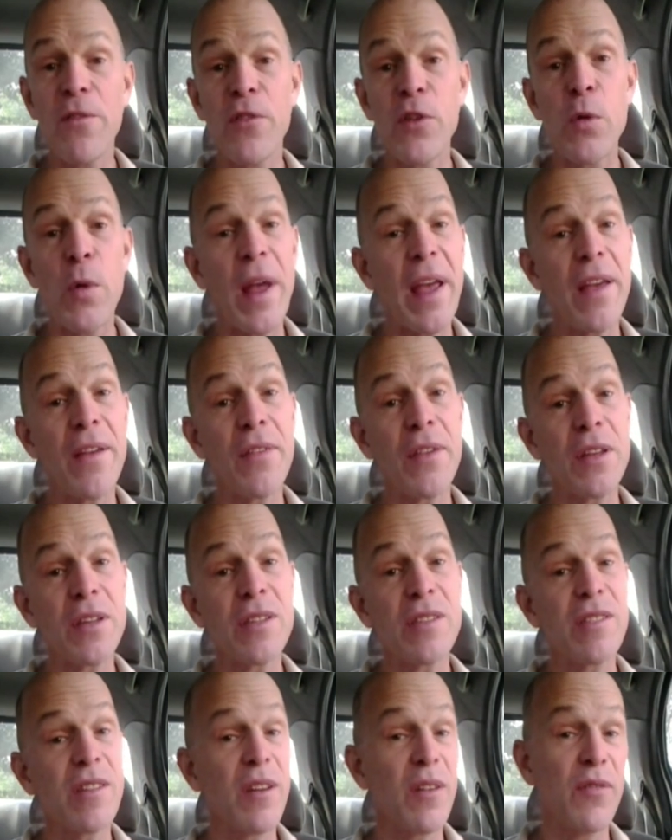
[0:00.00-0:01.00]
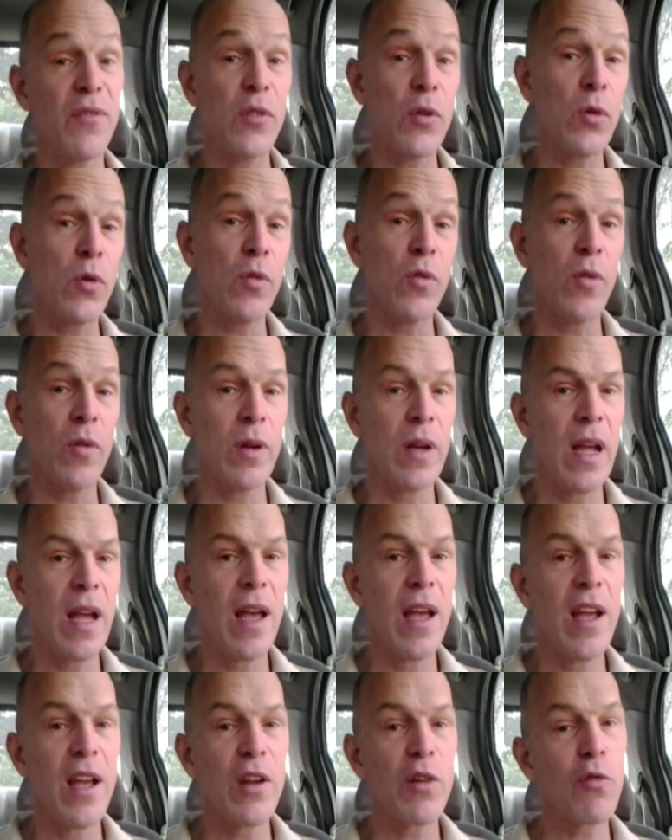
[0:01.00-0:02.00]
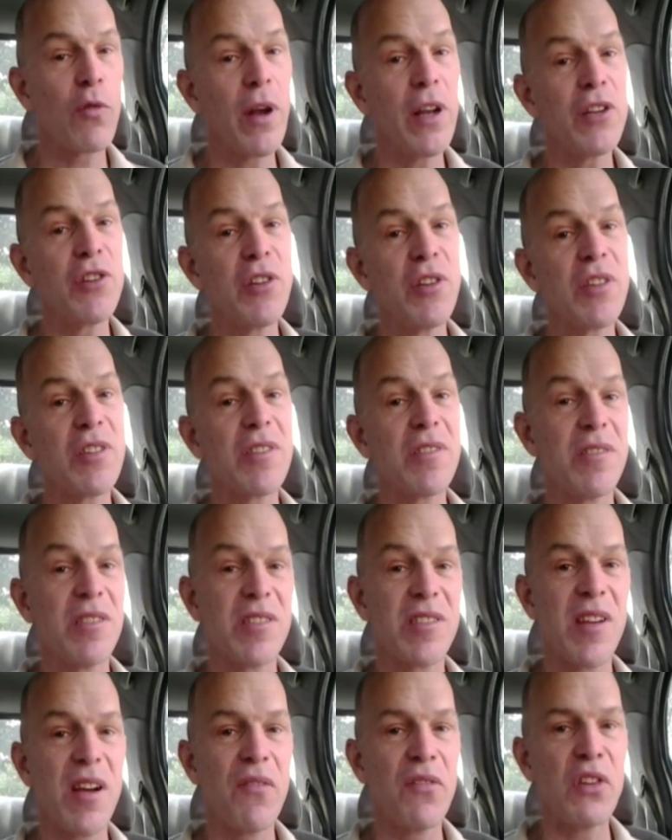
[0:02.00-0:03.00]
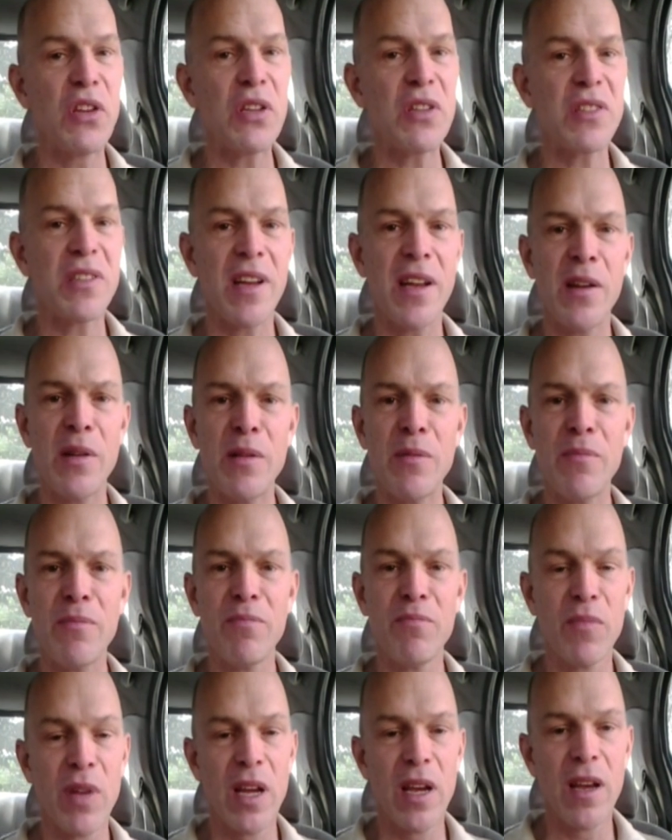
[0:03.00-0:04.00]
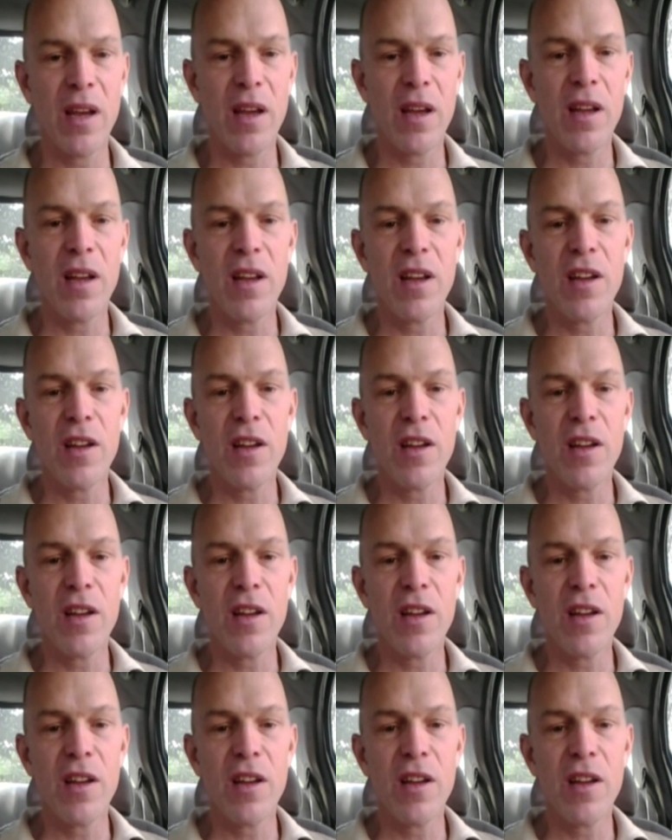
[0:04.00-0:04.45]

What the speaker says: Hopefully a few atheists and a few creationists discover this and